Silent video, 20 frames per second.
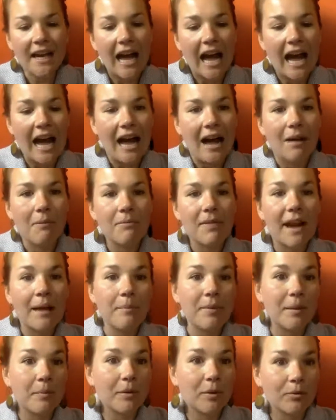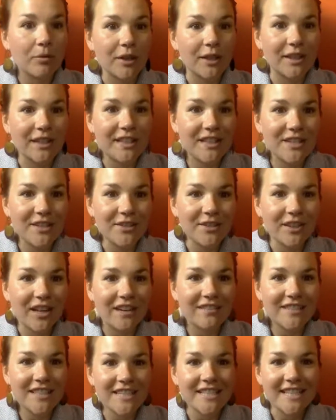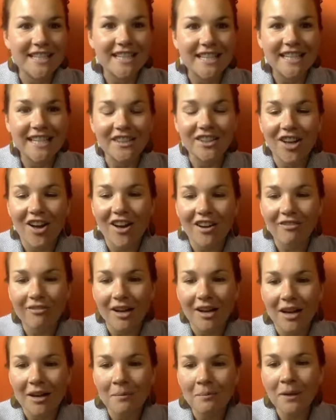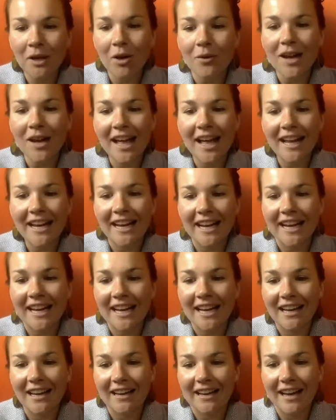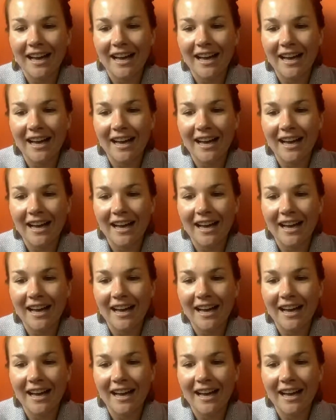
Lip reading: that people really do love to see a lot from, go ahead and